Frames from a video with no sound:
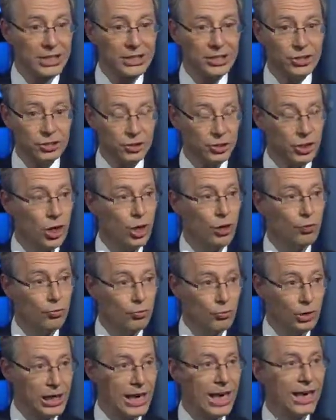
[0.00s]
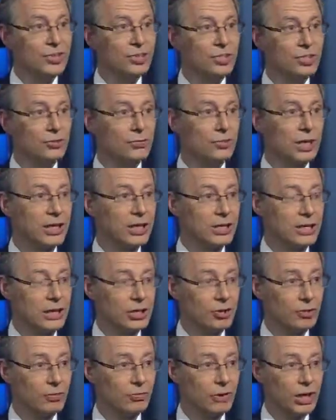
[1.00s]
It has relaxed the
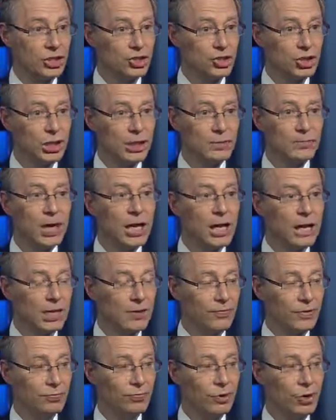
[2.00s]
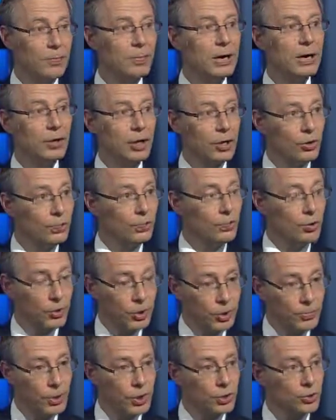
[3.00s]
regulatory regime, given Royal Mail a lot more
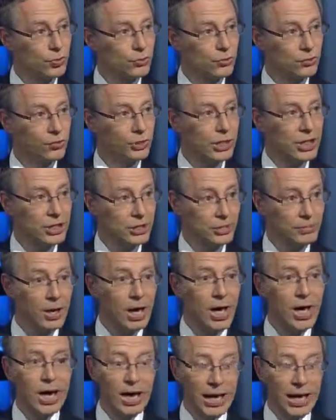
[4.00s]
commercial freedom,